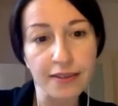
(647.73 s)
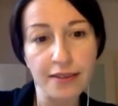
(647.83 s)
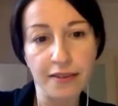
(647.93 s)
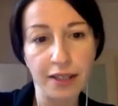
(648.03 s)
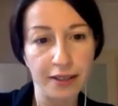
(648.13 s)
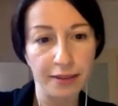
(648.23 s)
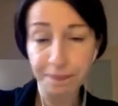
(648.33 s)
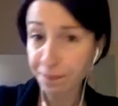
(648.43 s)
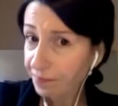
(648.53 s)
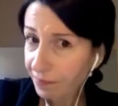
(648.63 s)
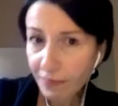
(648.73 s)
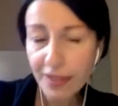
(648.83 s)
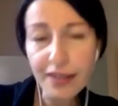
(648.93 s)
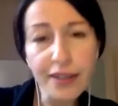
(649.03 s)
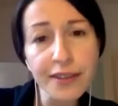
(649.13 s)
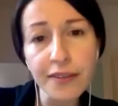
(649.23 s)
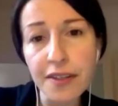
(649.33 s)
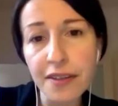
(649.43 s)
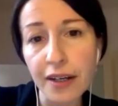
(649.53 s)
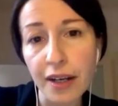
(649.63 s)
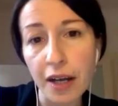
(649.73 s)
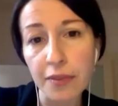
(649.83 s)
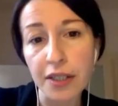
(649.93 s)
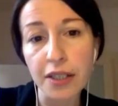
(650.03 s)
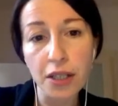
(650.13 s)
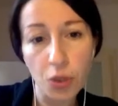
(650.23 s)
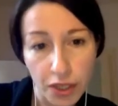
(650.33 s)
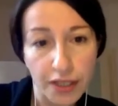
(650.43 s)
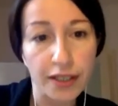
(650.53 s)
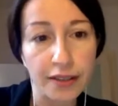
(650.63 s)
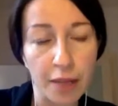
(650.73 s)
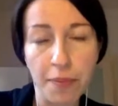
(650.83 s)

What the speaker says: It's really interesting, and I'm including it.